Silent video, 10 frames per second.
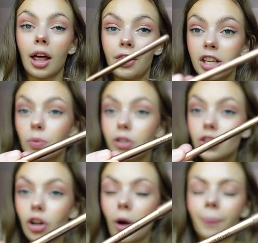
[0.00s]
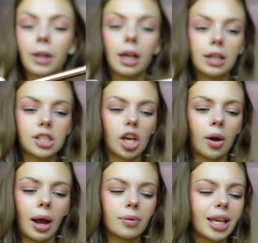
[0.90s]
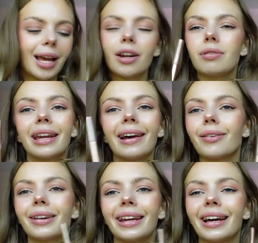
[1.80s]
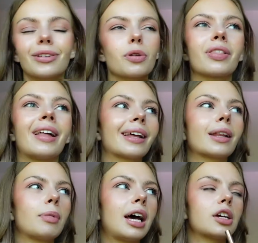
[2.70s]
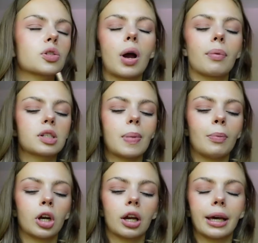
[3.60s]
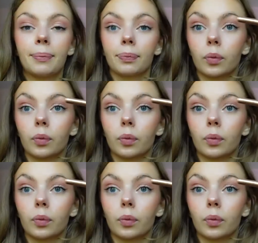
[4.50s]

This one does not. So I was like, I don't need it, I don't need it. I don't even like lip liners. Why would I spend money on it?